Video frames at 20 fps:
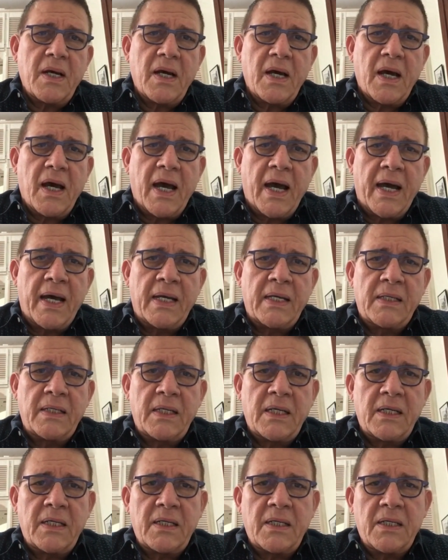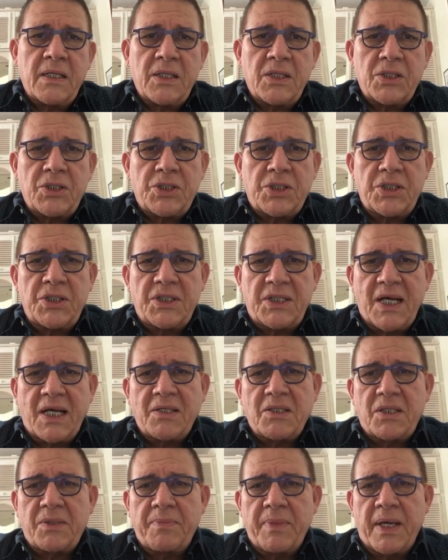and she
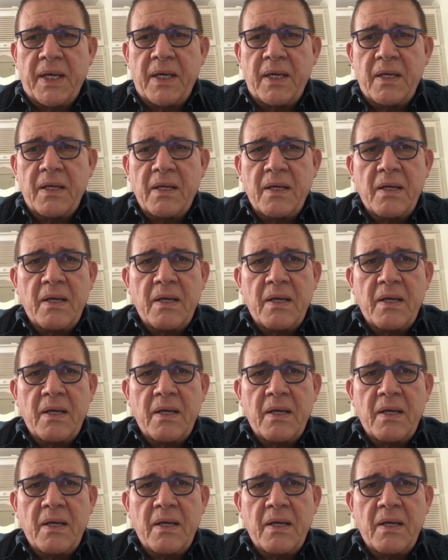said to me,